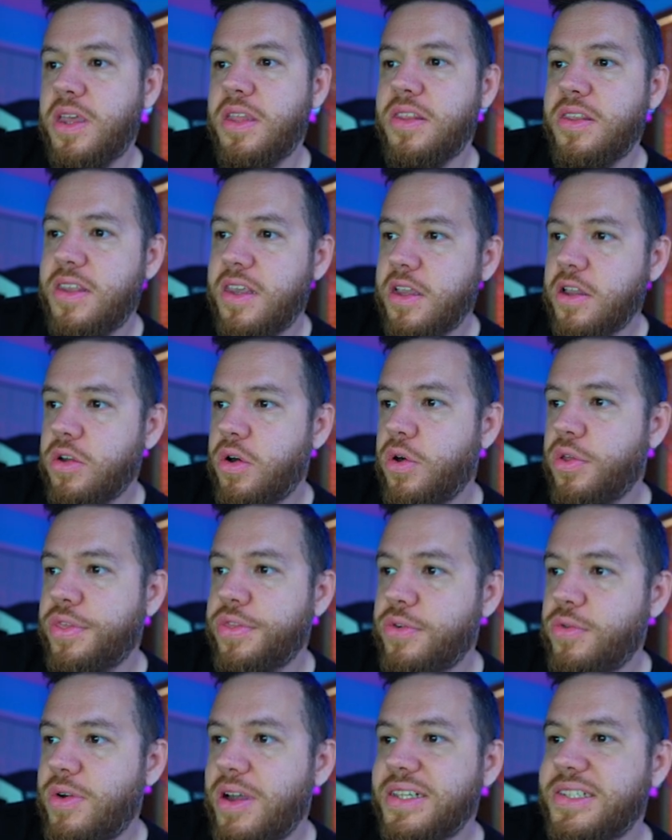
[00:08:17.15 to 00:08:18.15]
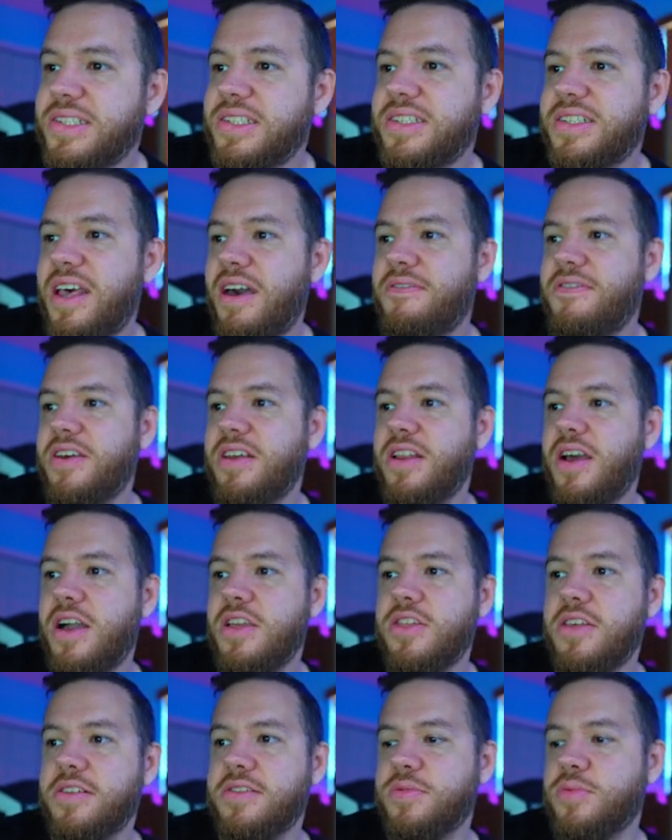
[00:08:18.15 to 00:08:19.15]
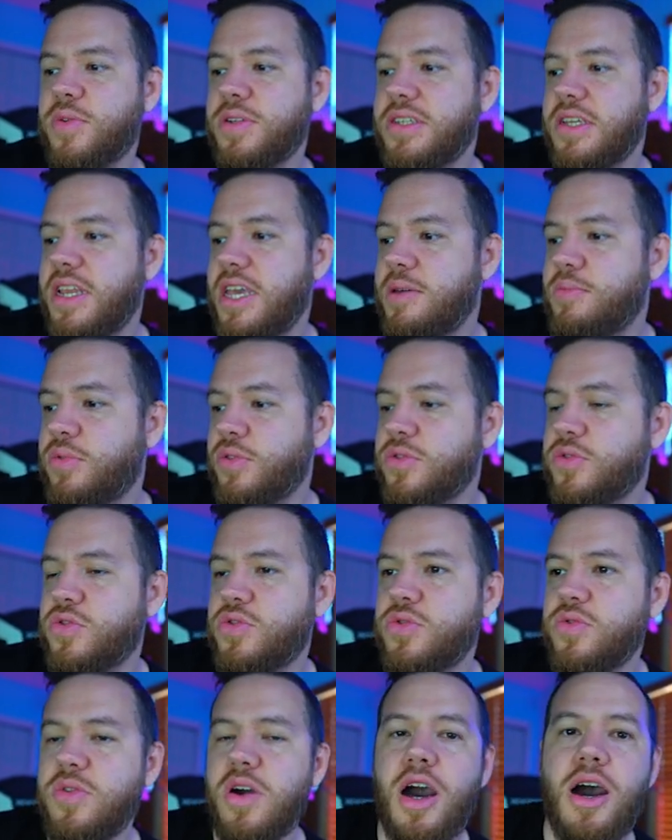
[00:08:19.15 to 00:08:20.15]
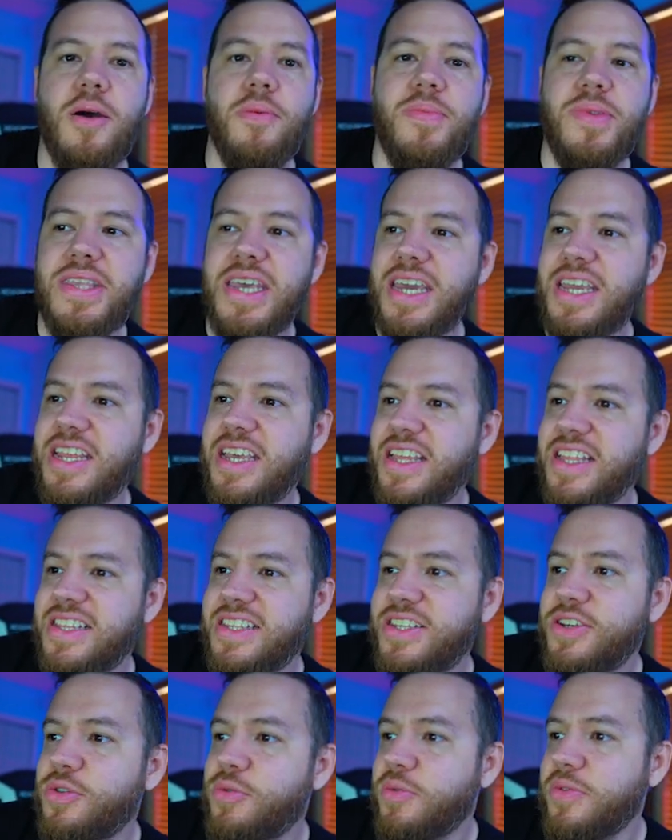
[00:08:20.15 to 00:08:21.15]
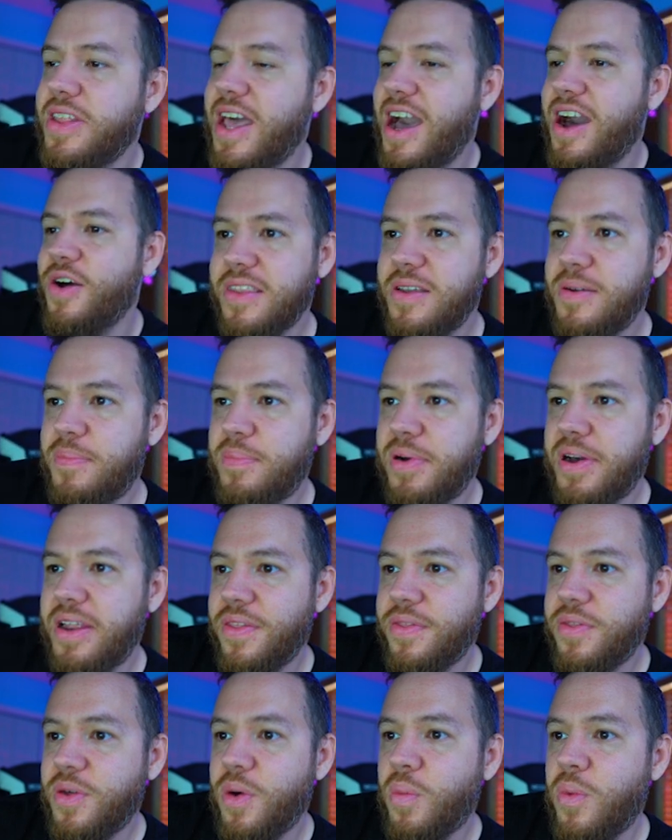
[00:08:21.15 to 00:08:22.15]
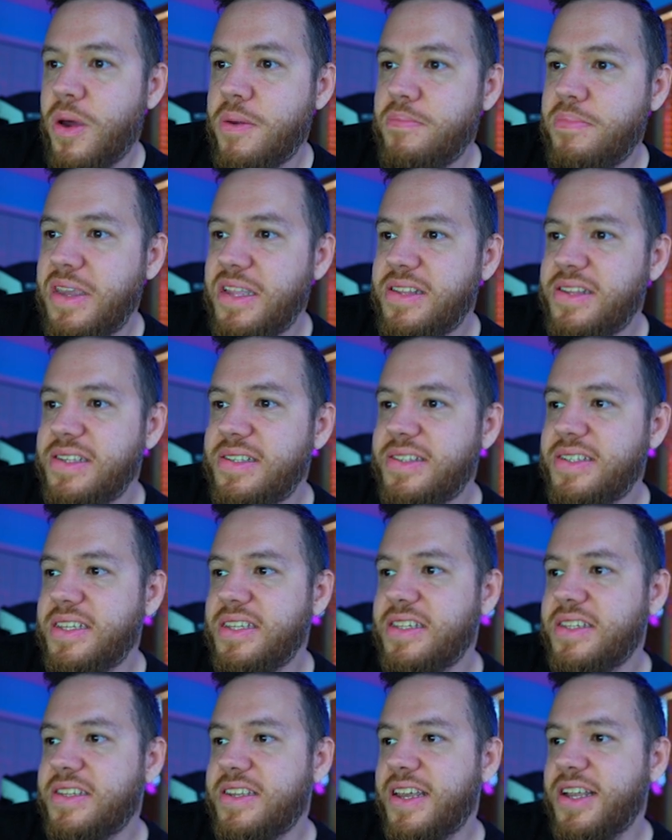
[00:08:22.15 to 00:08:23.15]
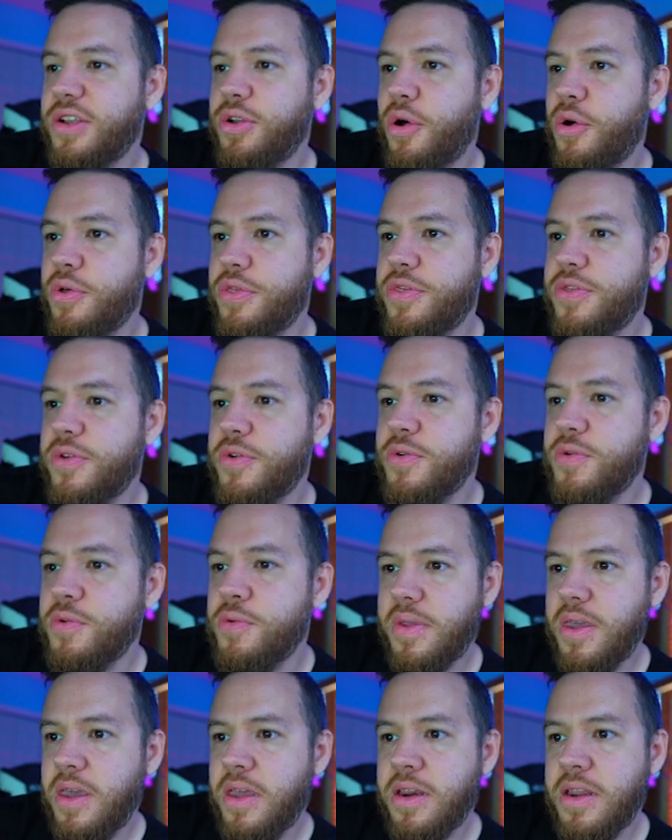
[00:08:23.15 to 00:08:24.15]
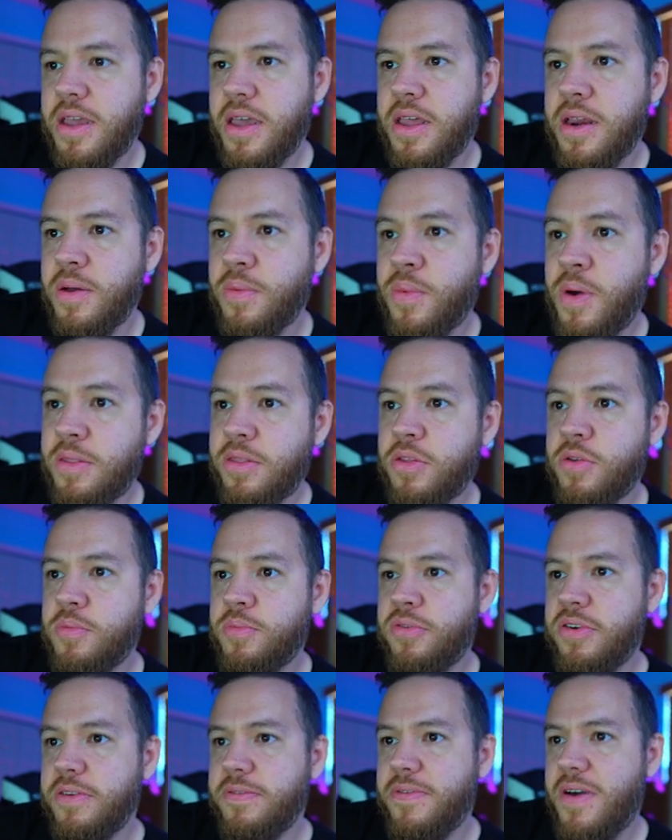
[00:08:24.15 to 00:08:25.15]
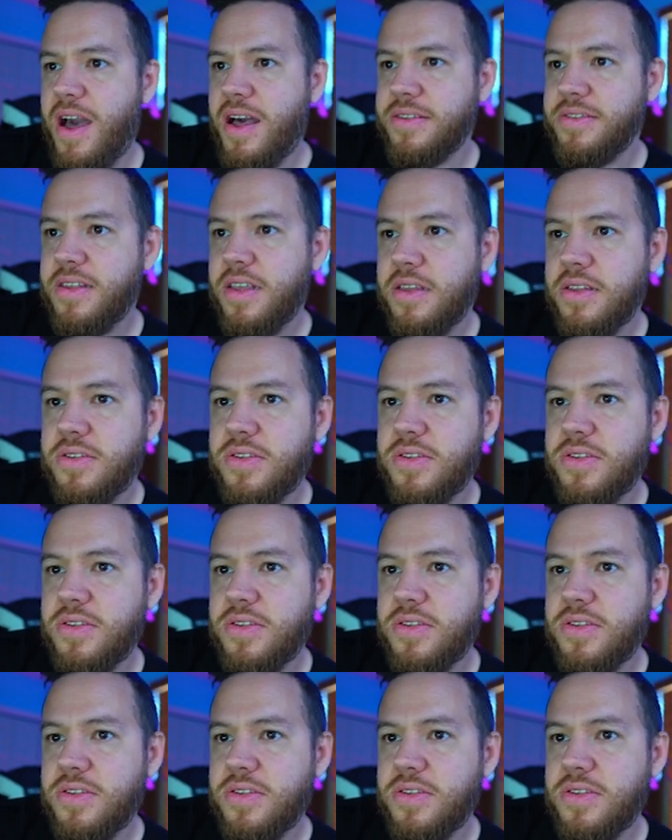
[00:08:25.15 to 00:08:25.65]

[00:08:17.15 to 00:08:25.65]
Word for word: It did go through at 7. I just wasn't able to update it till now, but the 1 BTC did go through, and it went through pretty fast.